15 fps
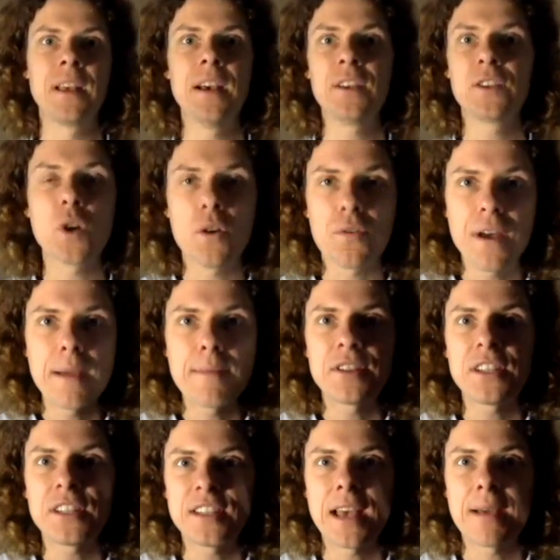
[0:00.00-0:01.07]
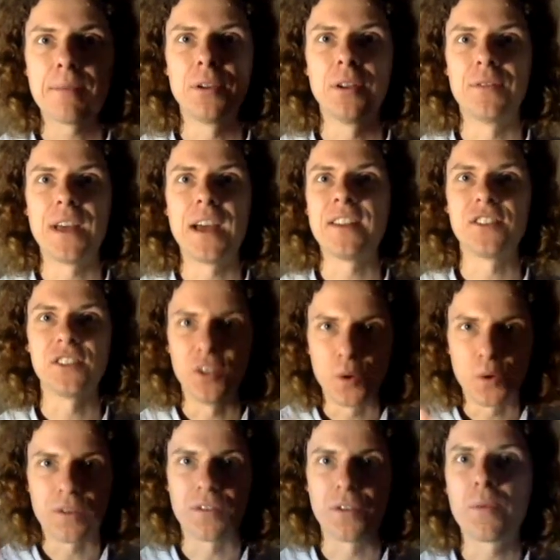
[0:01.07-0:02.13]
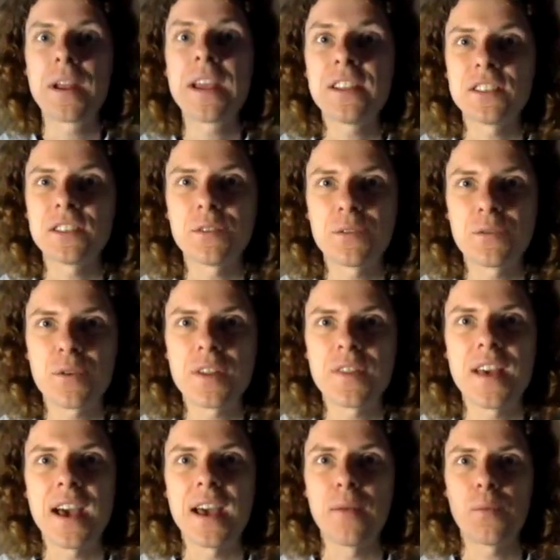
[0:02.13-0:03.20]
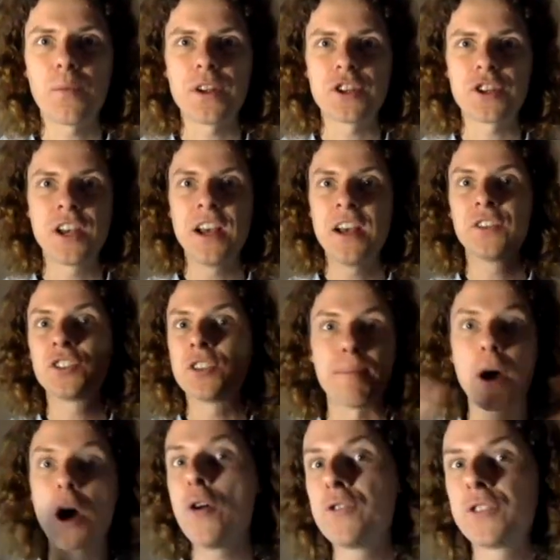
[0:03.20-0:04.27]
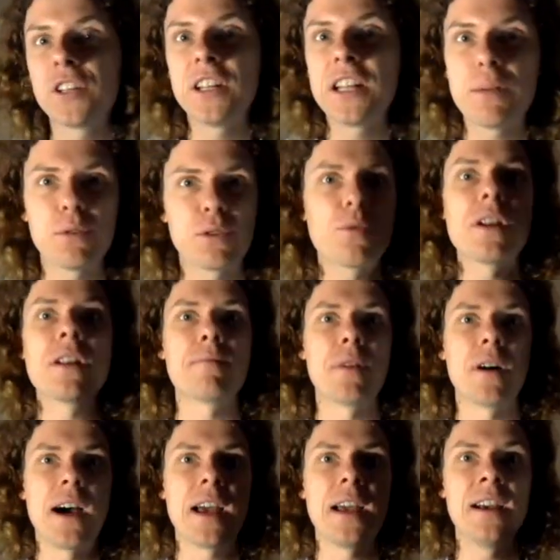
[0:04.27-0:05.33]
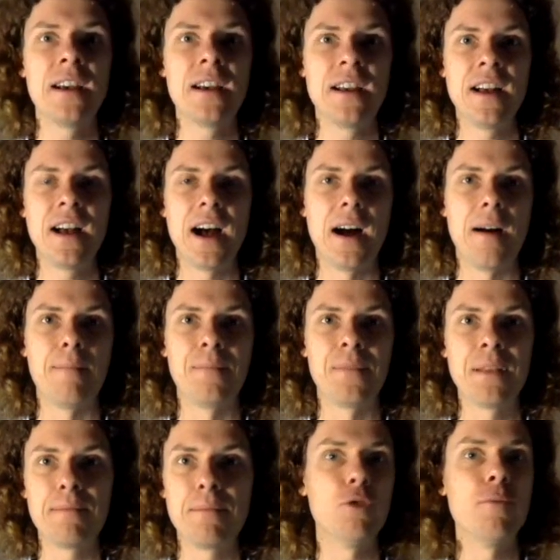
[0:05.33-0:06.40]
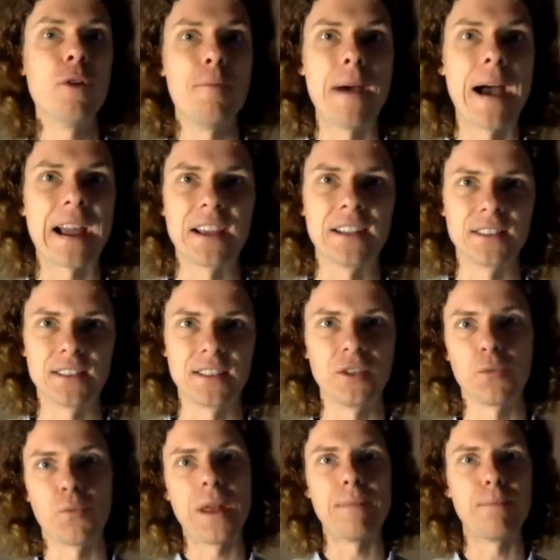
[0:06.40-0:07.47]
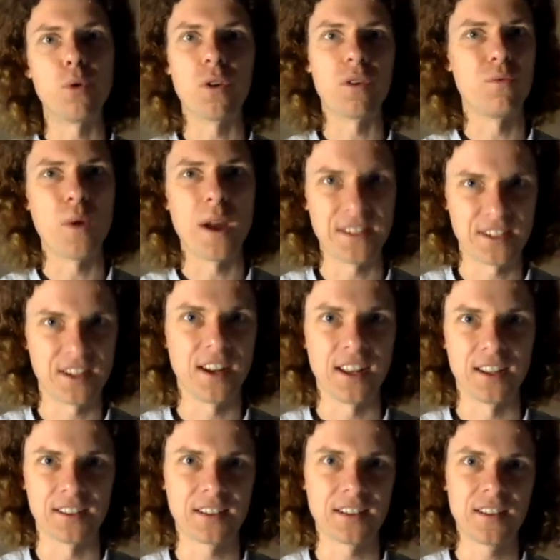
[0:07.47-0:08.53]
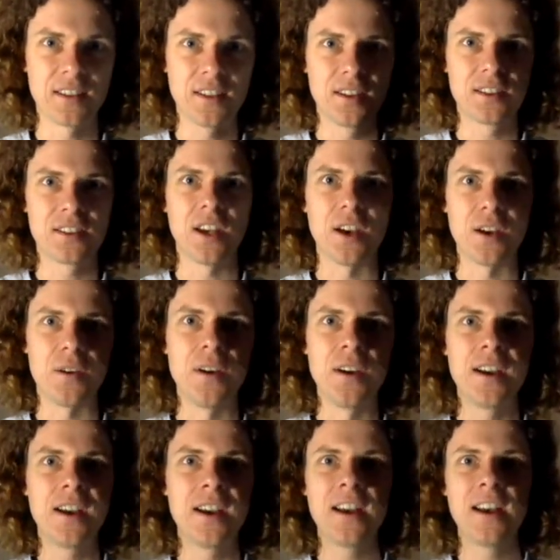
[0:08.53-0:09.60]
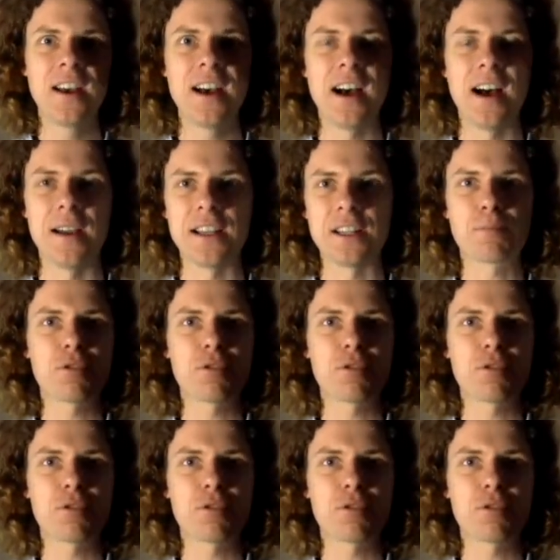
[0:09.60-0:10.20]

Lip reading: So a famous example of that is The Lord of the Rings, if you've read that, which supposedly was written by Bilbo Baggins in the Red Book of Westerness. So it's